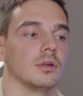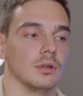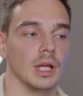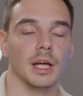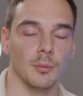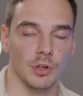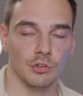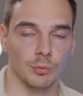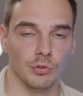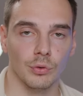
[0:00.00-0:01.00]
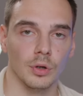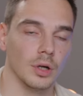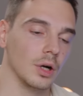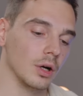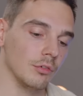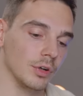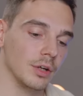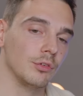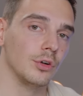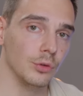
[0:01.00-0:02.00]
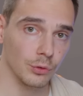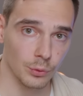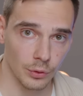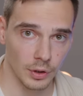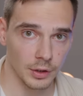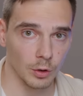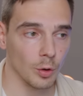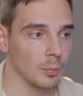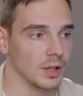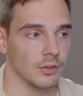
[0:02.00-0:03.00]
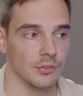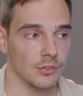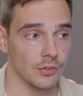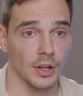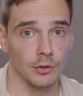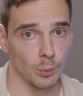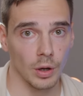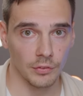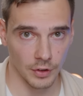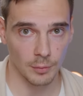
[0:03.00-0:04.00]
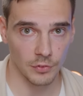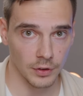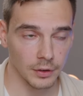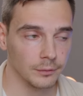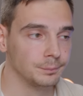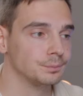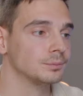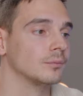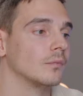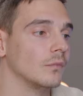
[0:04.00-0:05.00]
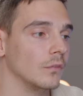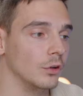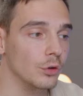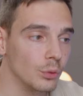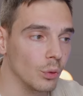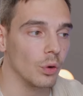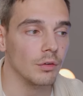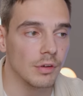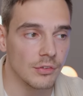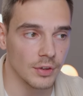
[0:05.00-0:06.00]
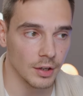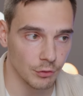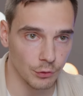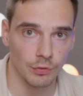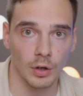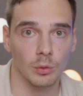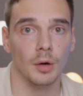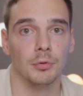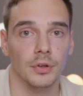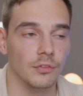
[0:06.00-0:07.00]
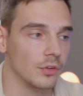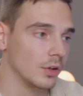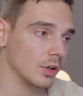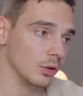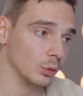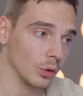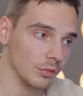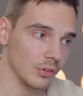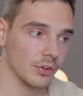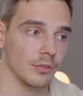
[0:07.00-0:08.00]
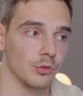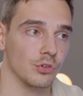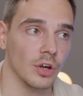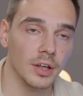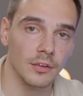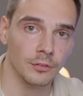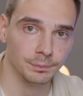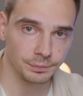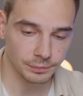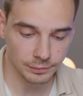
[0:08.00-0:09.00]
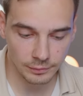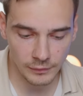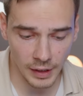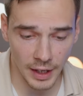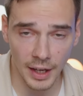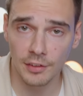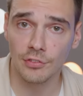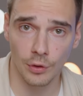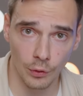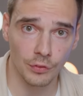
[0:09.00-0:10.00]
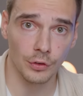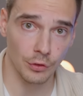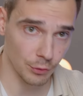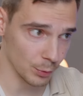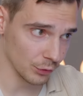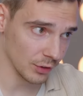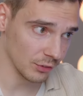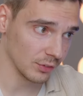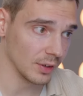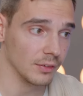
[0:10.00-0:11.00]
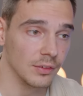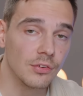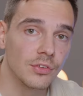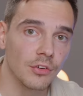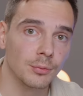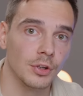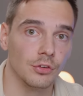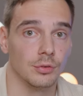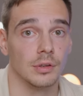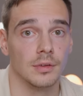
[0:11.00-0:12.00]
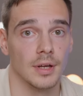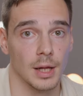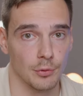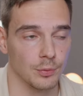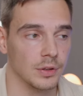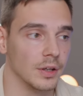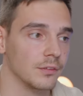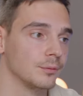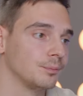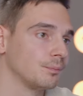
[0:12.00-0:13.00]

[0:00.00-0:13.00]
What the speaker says: like I mentioned before, whenever you do your legal compliance, it's not a one-time thing. You always have to follow up on it, you always have to check it, and it's a continuous process. And this task management helps with that.